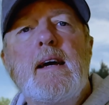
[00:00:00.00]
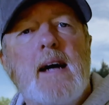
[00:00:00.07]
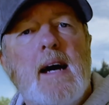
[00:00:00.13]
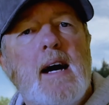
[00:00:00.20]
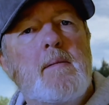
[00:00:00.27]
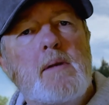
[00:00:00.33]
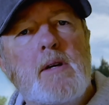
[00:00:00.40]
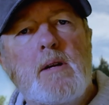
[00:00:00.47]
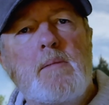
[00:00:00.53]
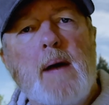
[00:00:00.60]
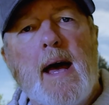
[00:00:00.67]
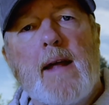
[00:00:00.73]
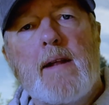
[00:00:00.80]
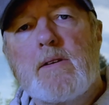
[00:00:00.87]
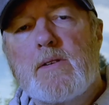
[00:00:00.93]
Good
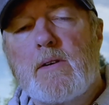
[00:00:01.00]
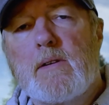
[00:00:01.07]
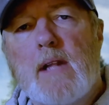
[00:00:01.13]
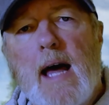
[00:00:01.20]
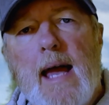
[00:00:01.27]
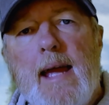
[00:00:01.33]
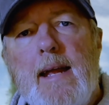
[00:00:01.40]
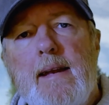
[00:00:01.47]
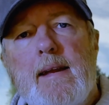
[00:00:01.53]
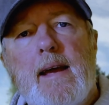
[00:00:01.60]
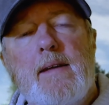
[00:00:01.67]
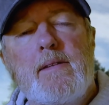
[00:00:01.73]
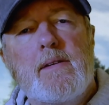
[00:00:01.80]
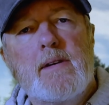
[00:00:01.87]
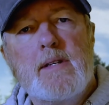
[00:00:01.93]
paddles are light
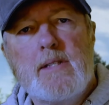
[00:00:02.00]
and they're